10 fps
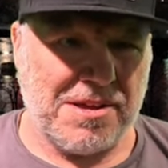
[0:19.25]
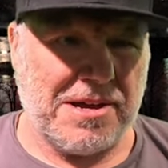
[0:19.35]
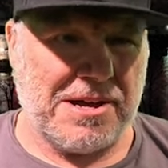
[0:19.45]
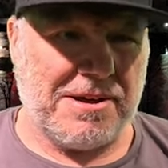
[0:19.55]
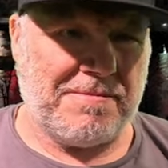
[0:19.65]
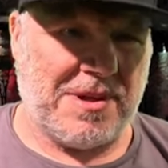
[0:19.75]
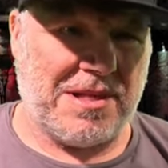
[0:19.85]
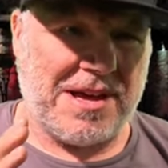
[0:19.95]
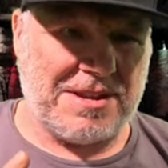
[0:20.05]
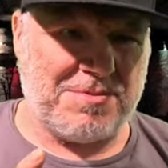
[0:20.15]
A
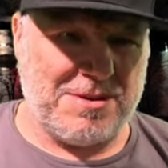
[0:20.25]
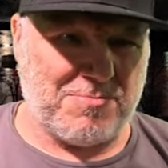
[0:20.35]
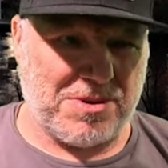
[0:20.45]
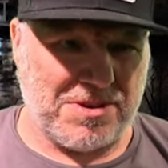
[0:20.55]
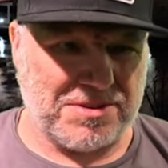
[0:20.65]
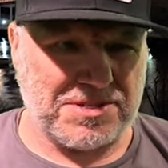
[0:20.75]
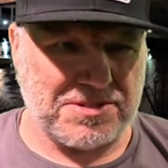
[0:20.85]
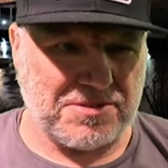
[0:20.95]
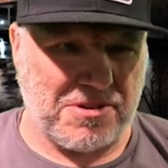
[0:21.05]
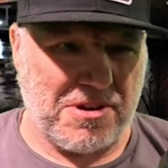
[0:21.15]
lot of people
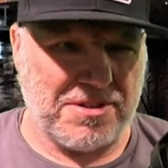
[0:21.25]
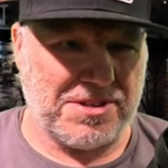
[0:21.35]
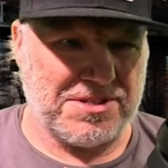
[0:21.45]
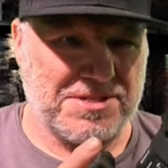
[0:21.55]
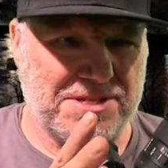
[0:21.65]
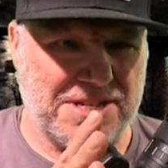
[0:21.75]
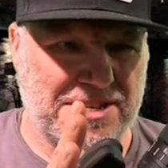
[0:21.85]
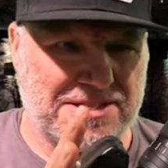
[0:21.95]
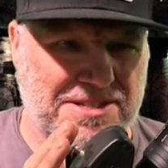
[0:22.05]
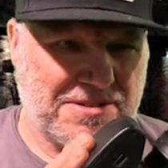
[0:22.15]
still call these
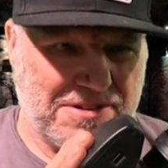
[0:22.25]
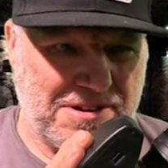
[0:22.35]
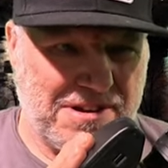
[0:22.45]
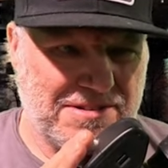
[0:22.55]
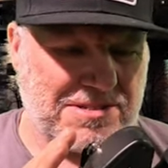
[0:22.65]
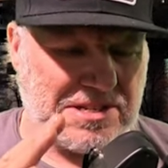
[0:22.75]
DSLRs,